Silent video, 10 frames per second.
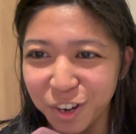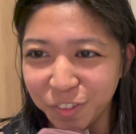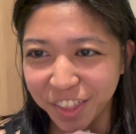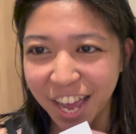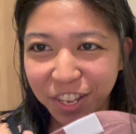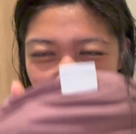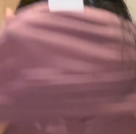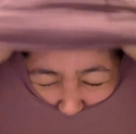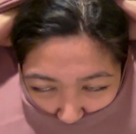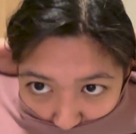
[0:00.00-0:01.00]
on that
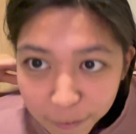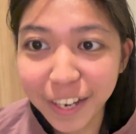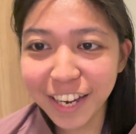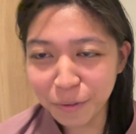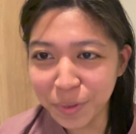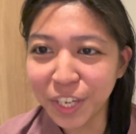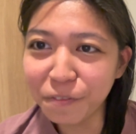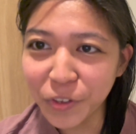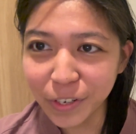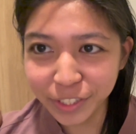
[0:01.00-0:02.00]
note, let me
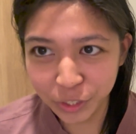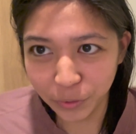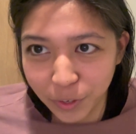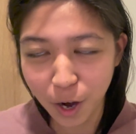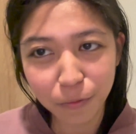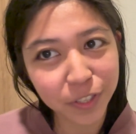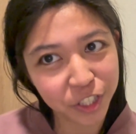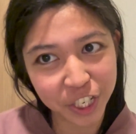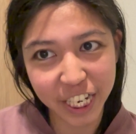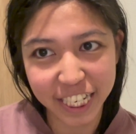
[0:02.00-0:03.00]
give you a tour of the
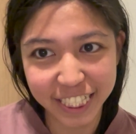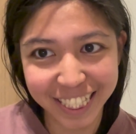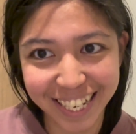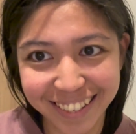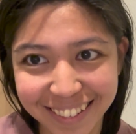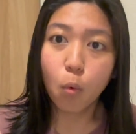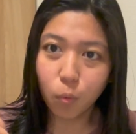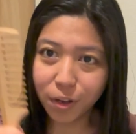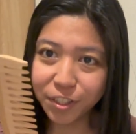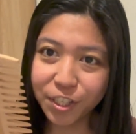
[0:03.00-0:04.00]
Shinkansen.
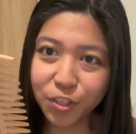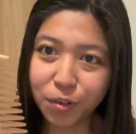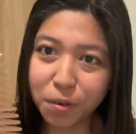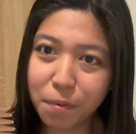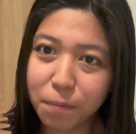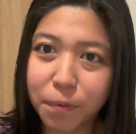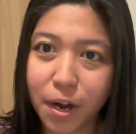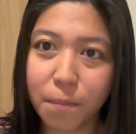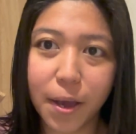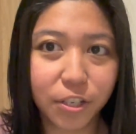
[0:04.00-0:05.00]
One thing to remember
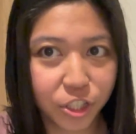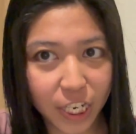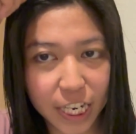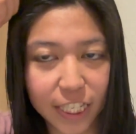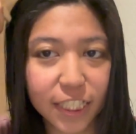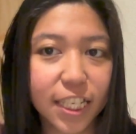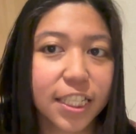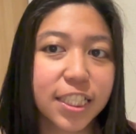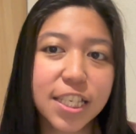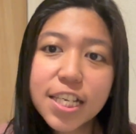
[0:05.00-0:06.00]
about
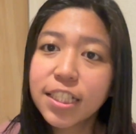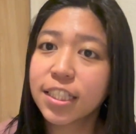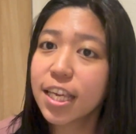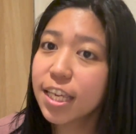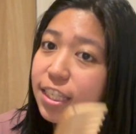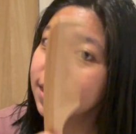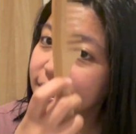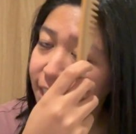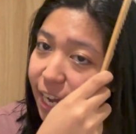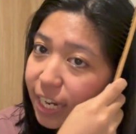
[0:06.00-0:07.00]
Shinkansen seats is
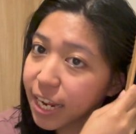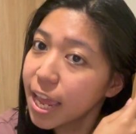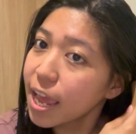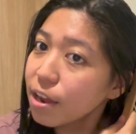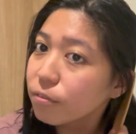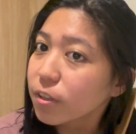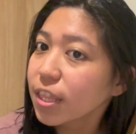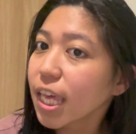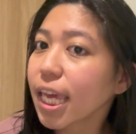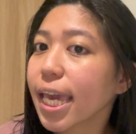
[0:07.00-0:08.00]
that
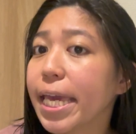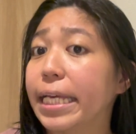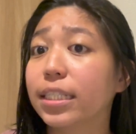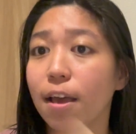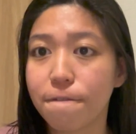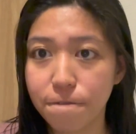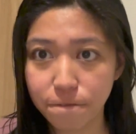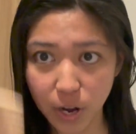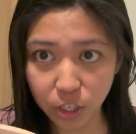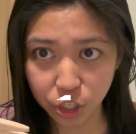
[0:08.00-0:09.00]
everything is
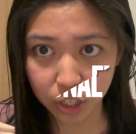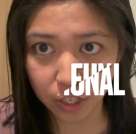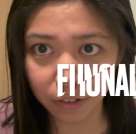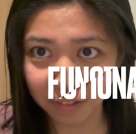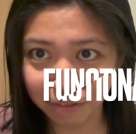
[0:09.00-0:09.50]
functional.